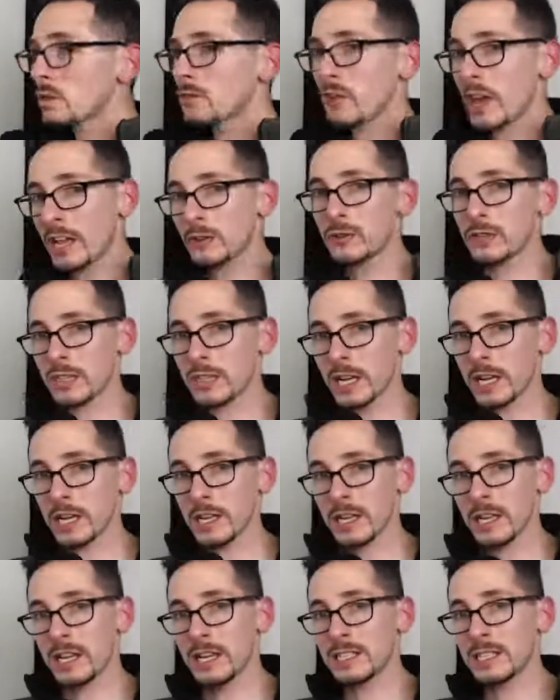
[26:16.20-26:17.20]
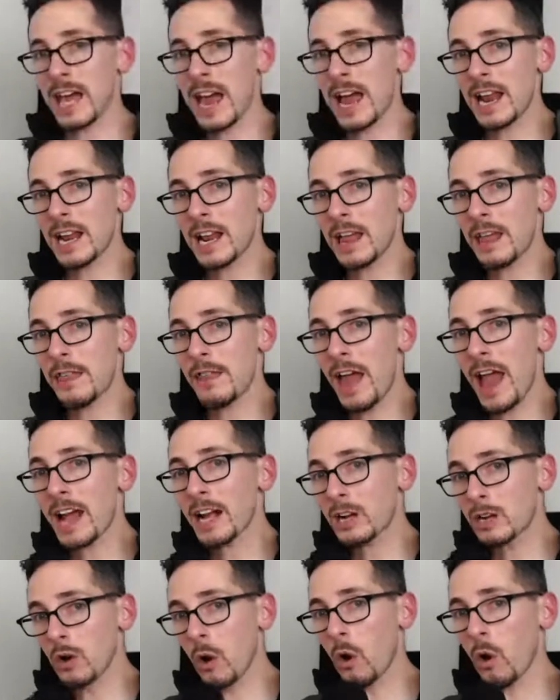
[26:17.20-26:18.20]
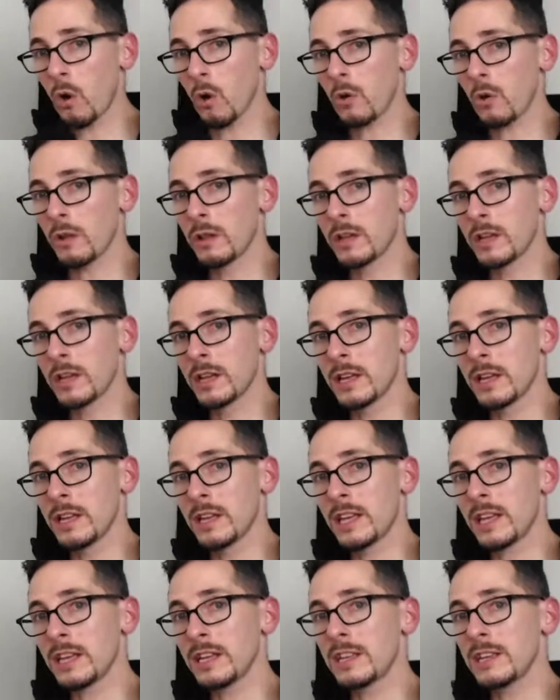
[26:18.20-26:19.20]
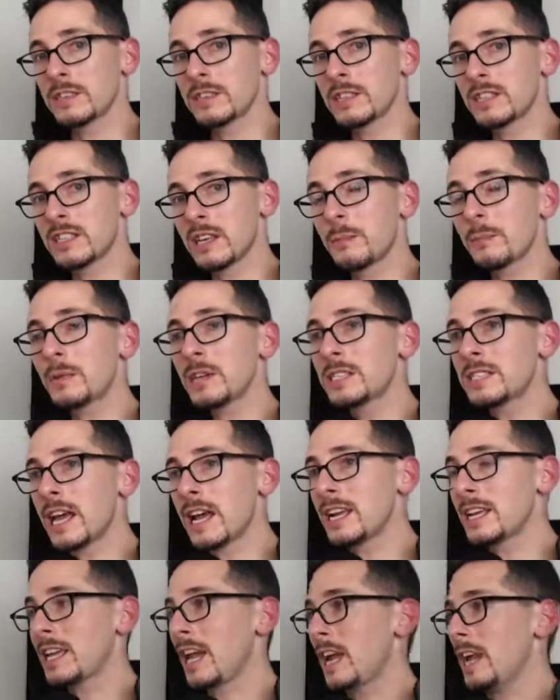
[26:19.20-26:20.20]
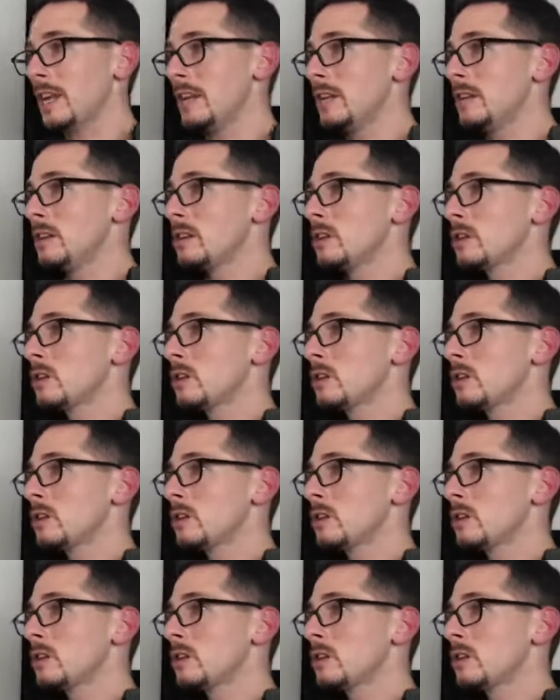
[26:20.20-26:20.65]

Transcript: interesting is that goal is simply dedicated